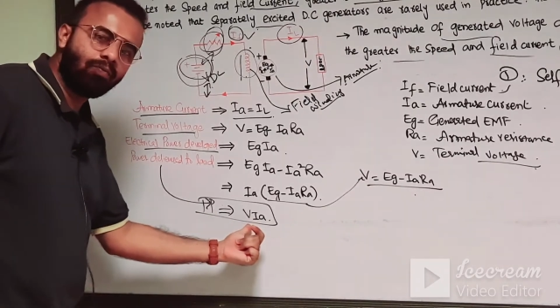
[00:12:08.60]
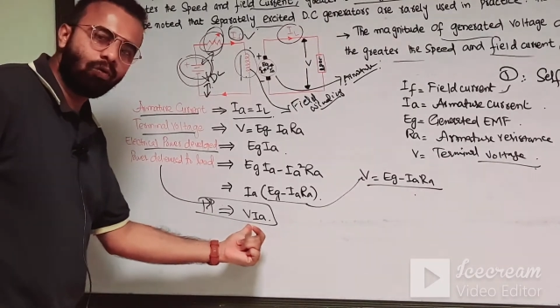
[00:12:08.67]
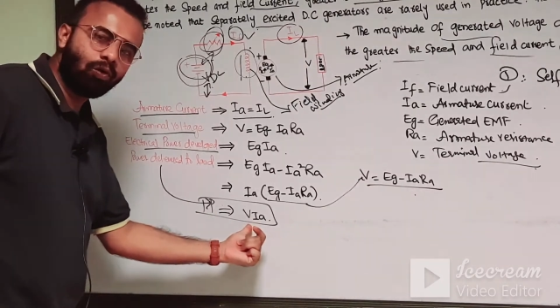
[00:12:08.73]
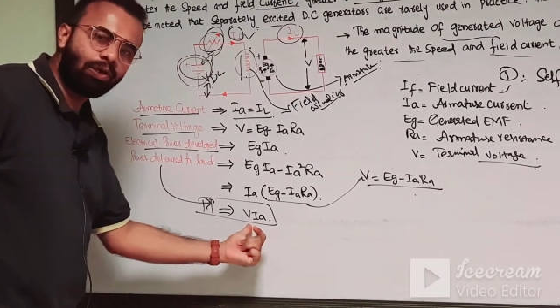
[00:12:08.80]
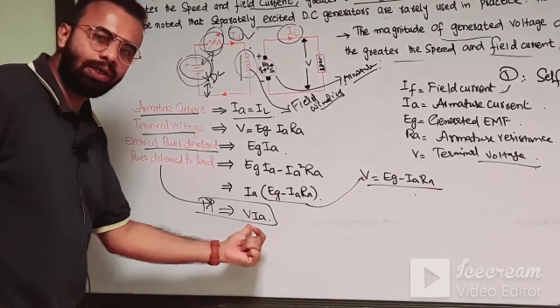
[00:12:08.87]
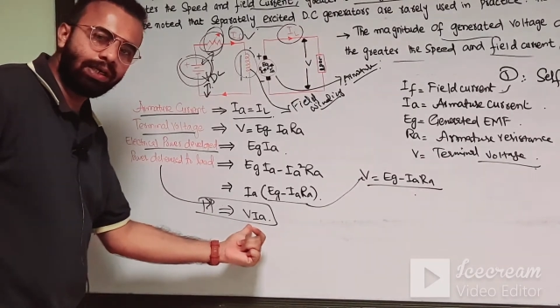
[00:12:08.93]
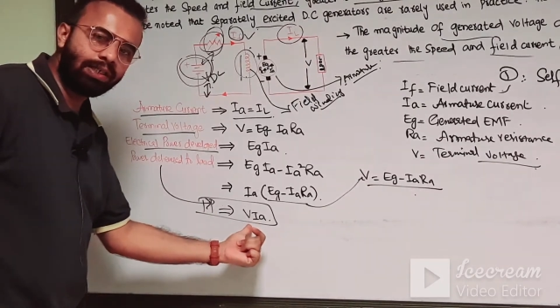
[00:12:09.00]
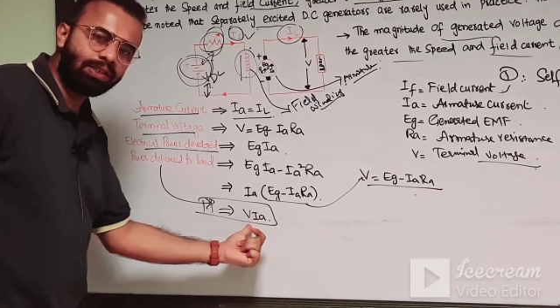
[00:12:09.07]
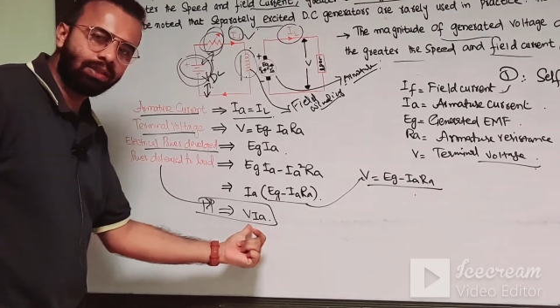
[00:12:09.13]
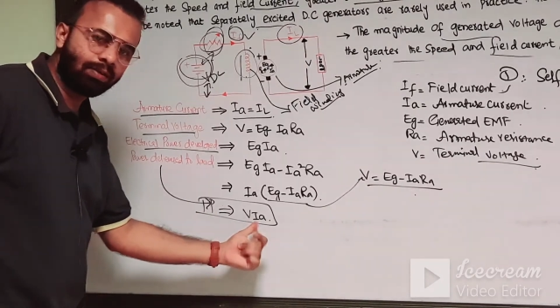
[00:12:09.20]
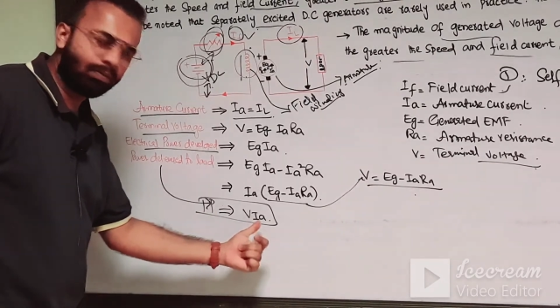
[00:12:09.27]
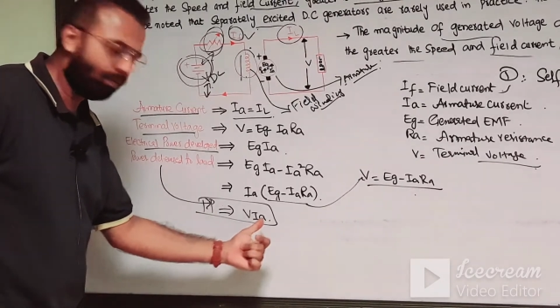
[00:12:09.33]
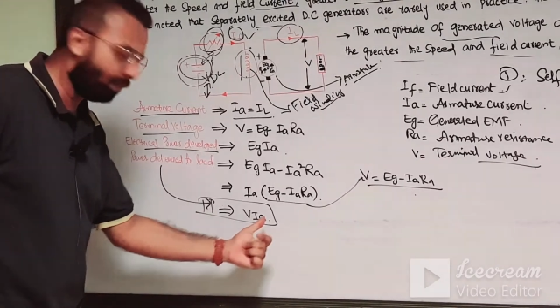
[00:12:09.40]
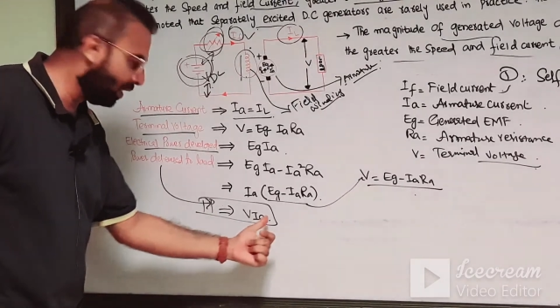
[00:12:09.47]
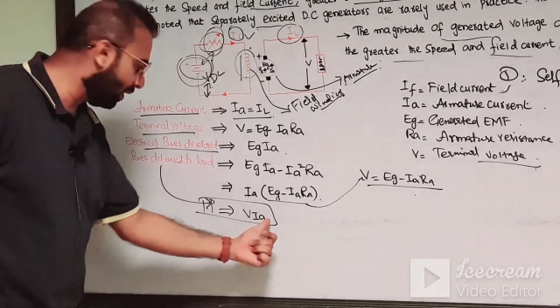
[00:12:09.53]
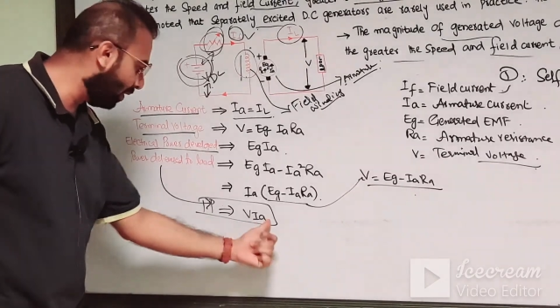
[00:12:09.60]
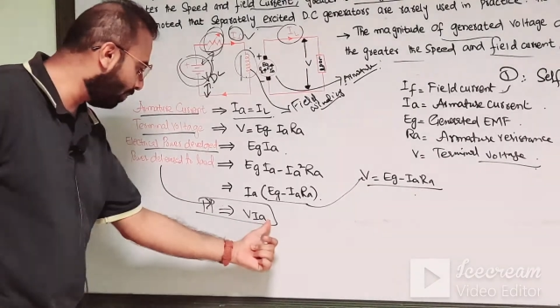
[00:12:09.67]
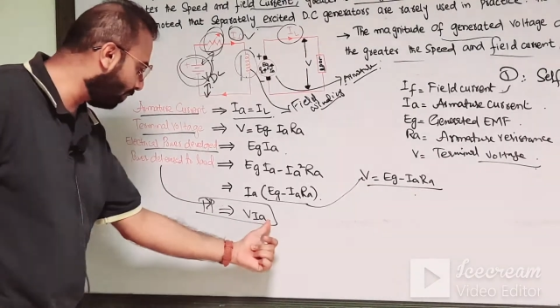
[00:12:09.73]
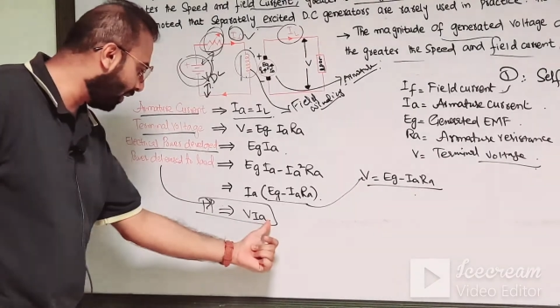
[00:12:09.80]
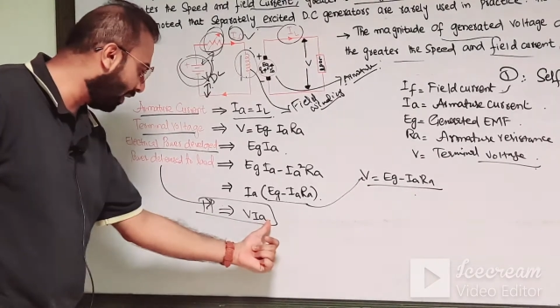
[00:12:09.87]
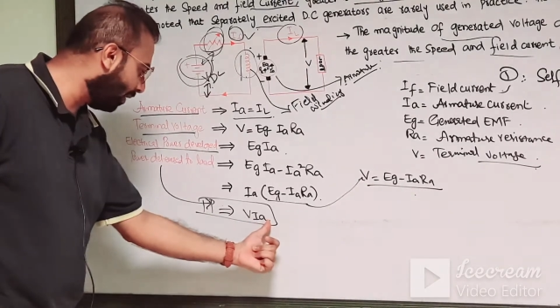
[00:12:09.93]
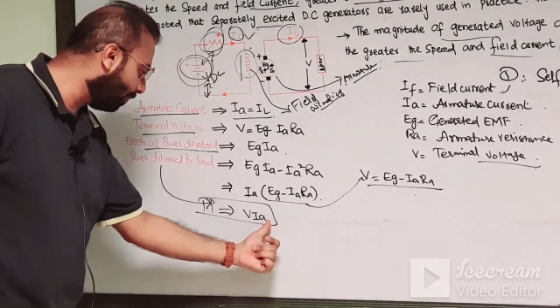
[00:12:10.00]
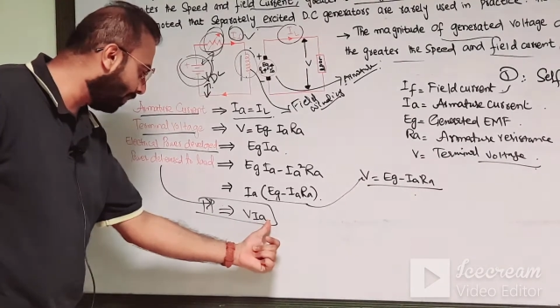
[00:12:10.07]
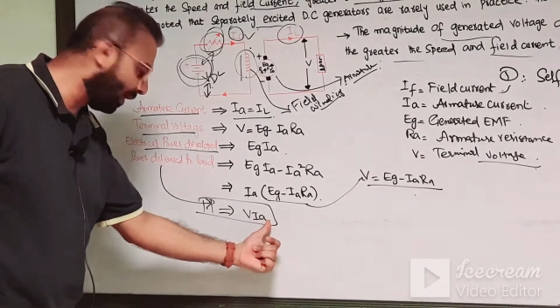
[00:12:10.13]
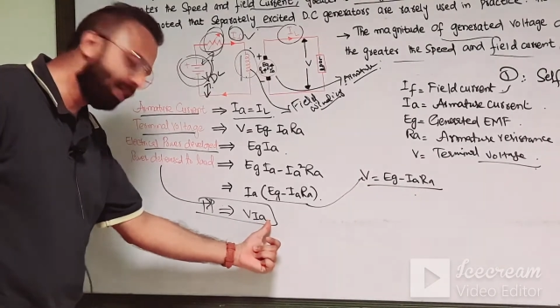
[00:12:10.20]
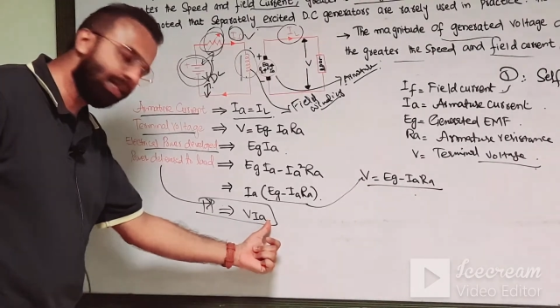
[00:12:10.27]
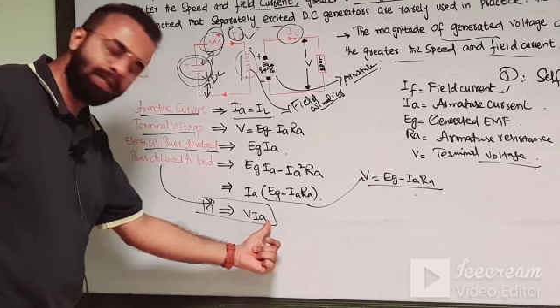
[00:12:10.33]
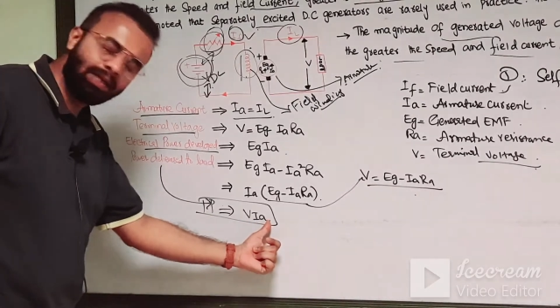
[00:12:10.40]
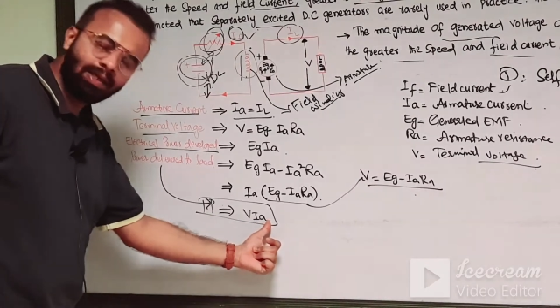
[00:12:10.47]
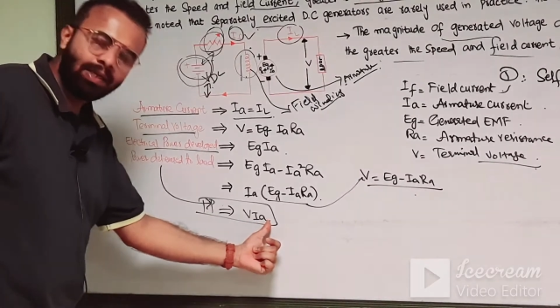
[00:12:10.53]
voltage multiplied by
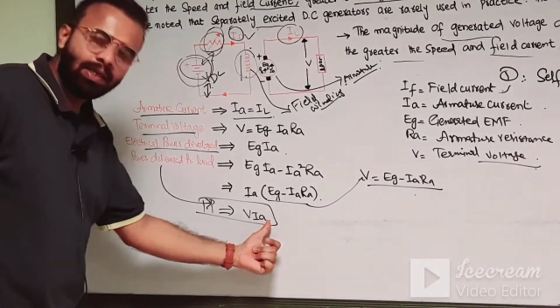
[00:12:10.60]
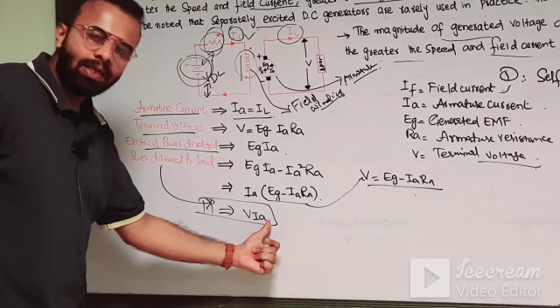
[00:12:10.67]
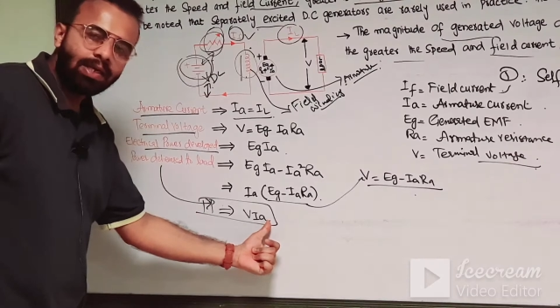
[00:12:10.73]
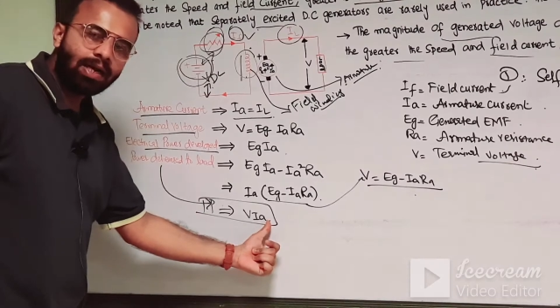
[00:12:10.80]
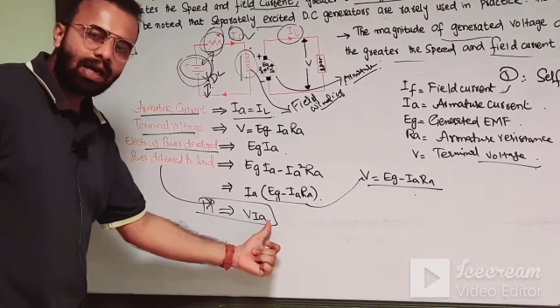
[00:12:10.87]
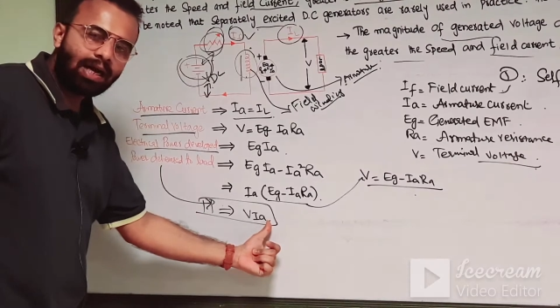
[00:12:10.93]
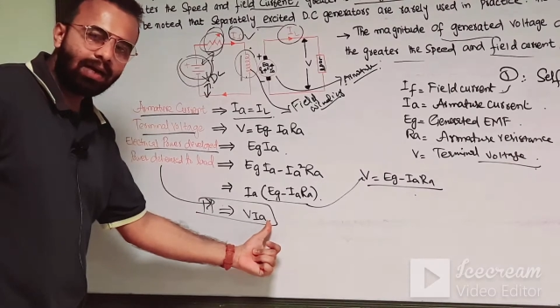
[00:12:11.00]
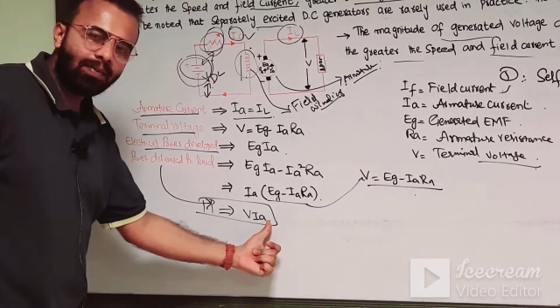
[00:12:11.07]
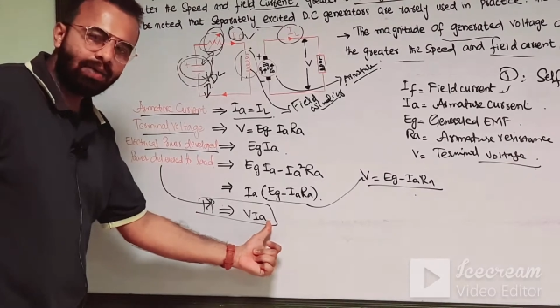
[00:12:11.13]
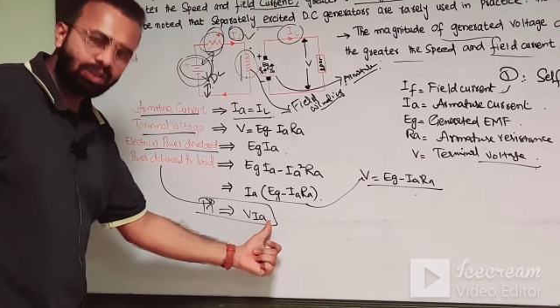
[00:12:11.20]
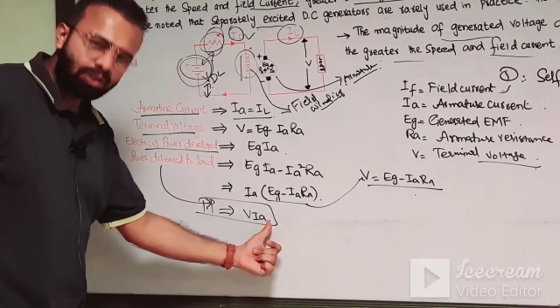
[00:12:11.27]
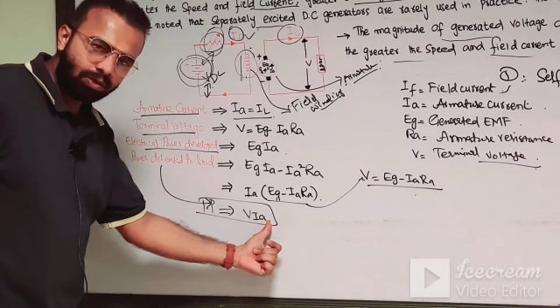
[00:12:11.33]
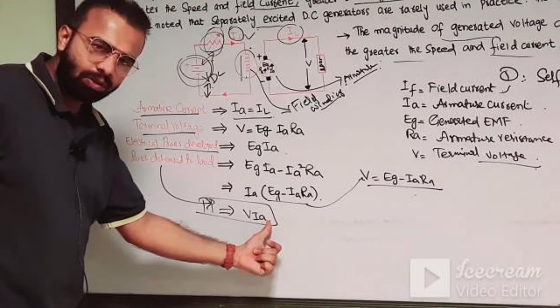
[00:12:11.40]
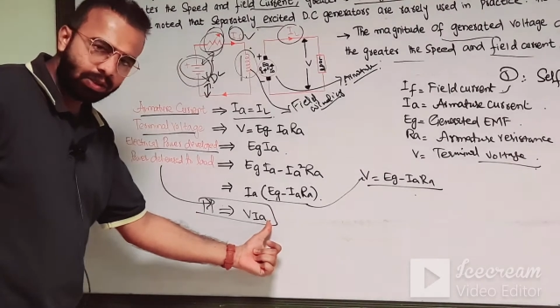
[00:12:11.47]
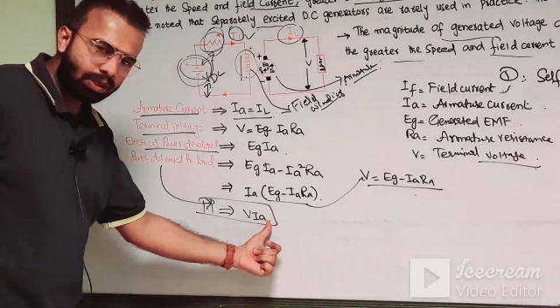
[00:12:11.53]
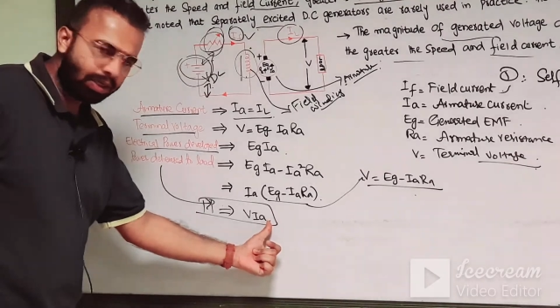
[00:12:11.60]
the armature